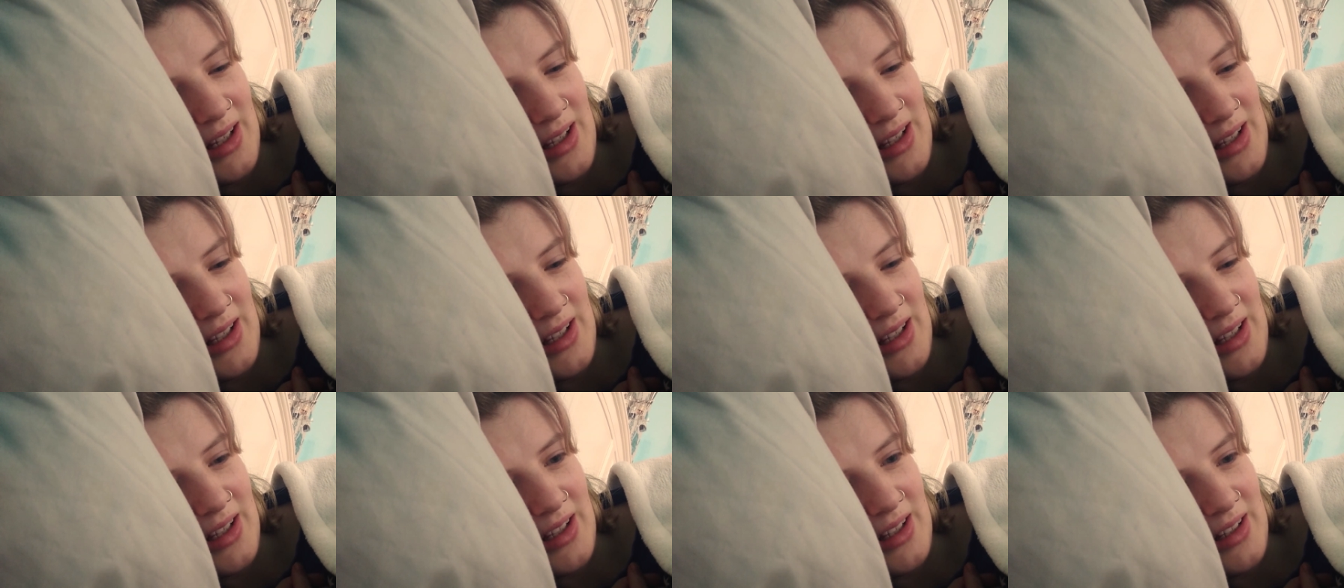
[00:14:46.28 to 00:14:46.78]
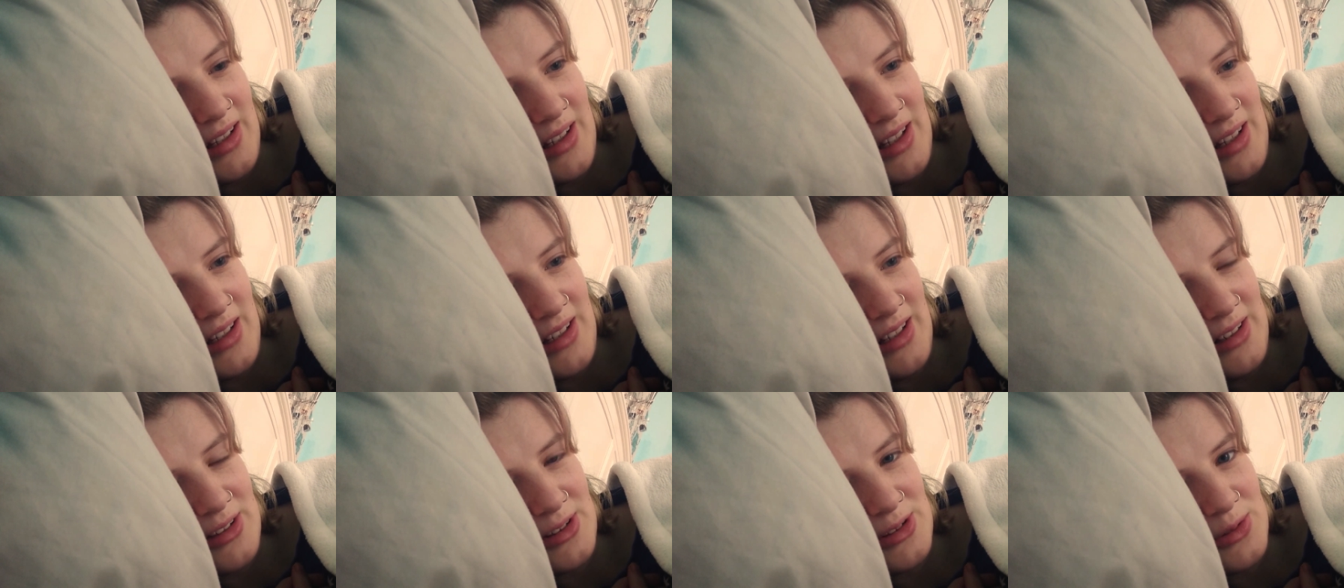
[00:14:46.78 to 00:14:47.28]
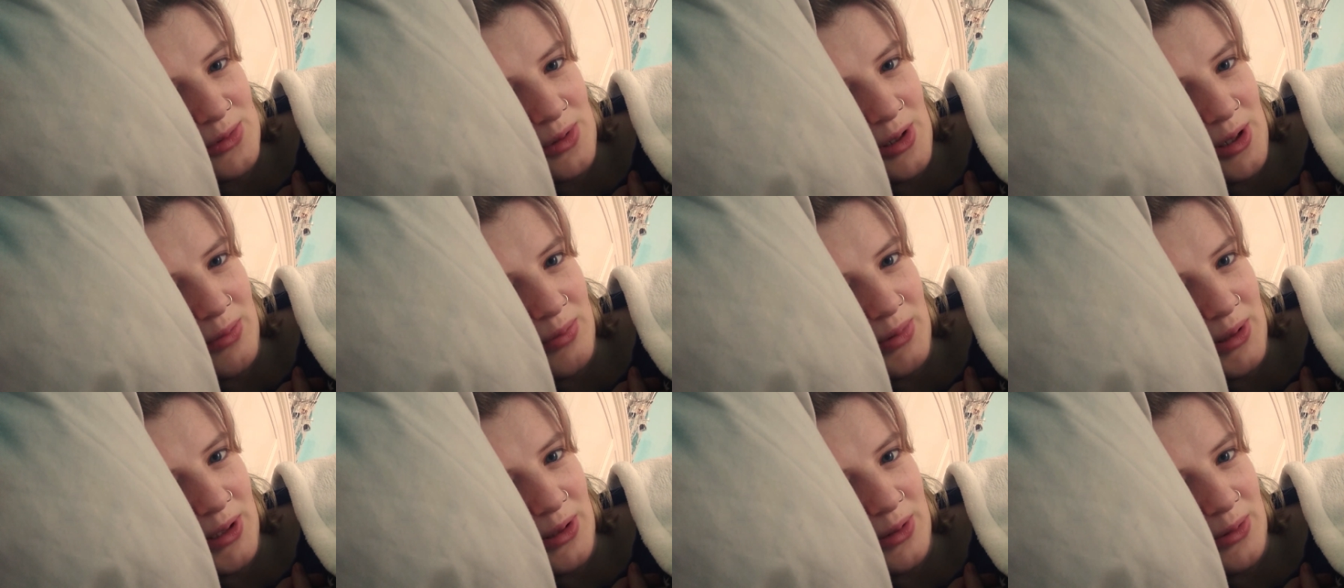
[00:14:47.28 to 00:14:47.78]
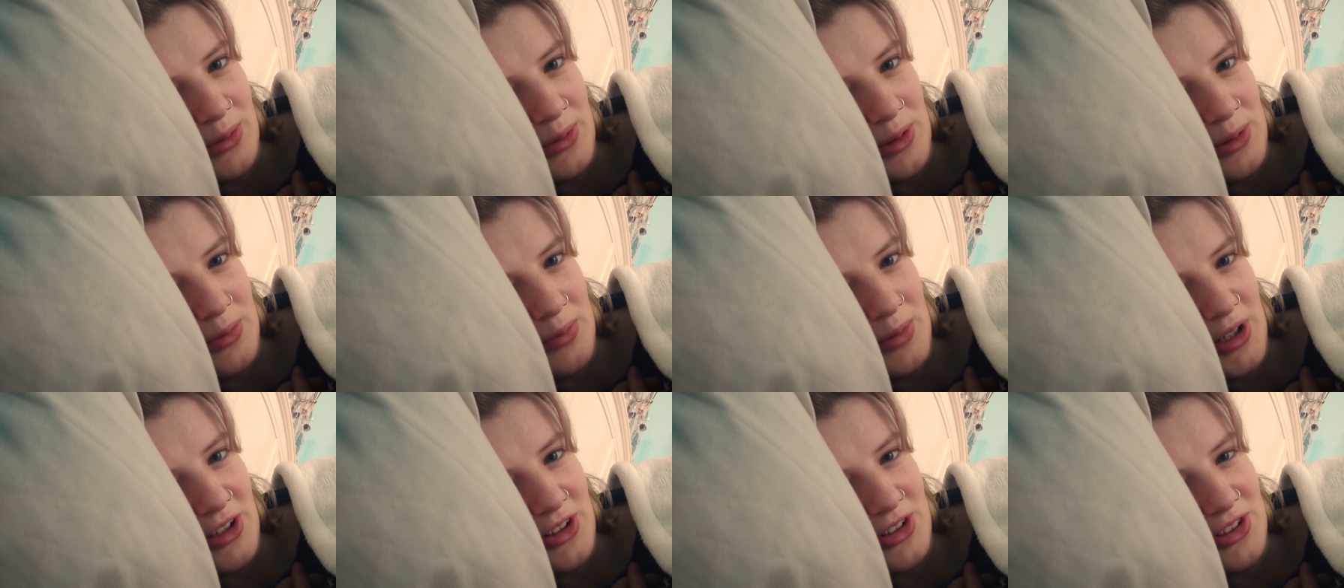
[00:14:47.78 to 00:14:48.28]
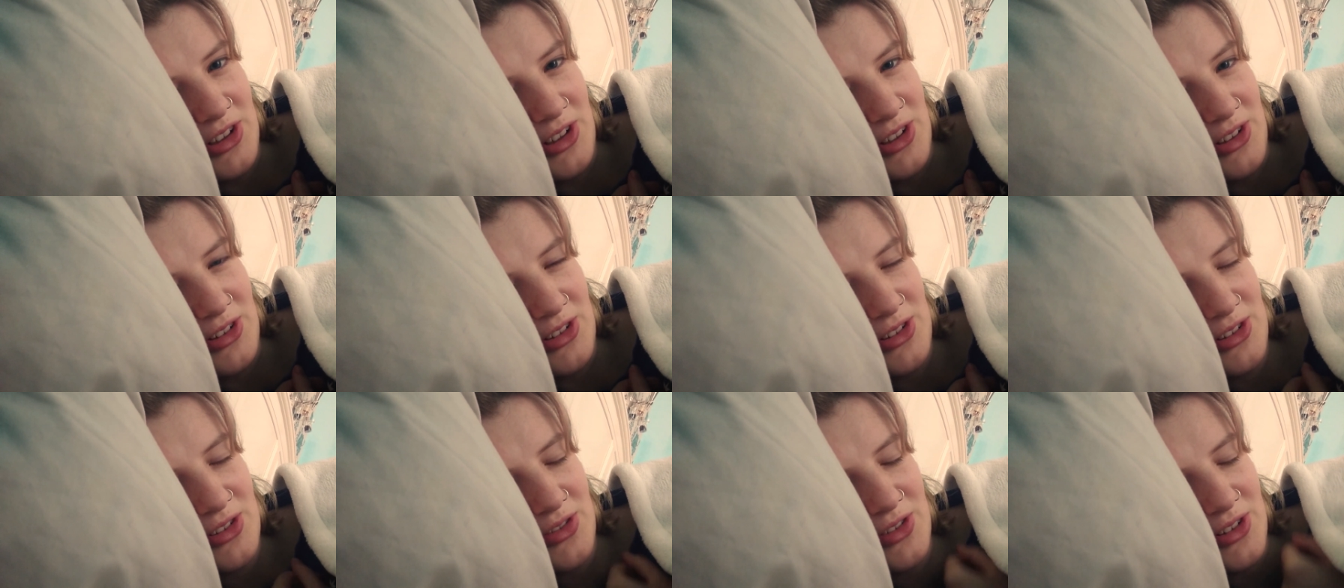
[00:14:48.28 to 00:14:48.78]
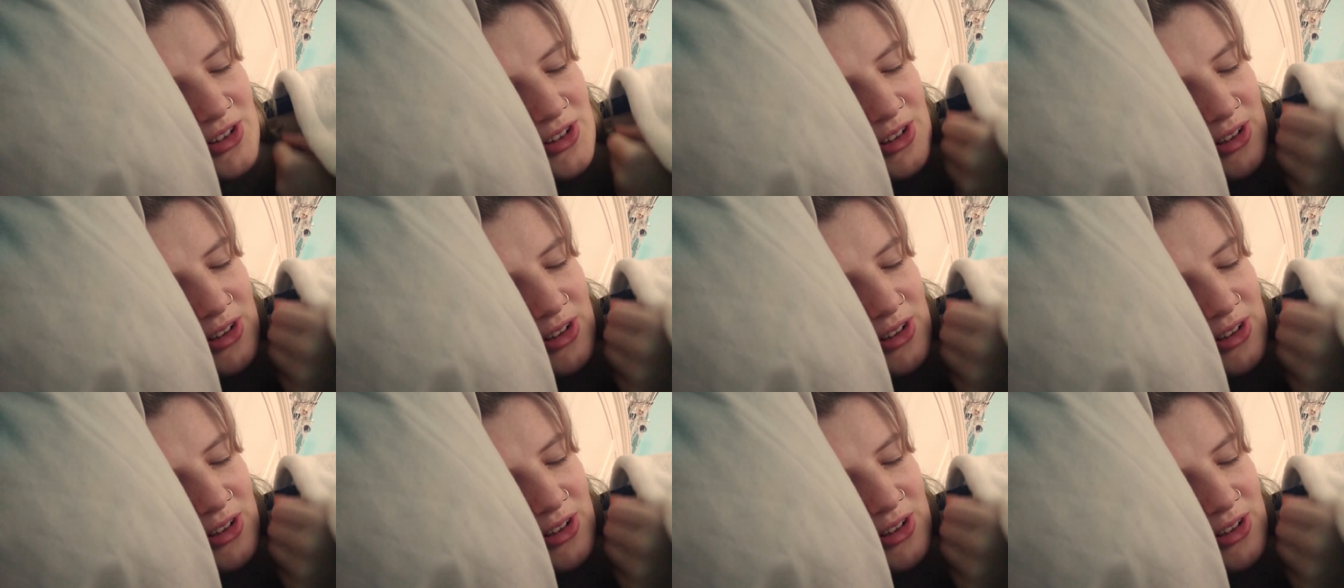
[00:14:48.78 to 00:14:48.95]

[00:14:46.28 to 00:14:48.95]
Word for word: And I need to swap out one pair of shoes for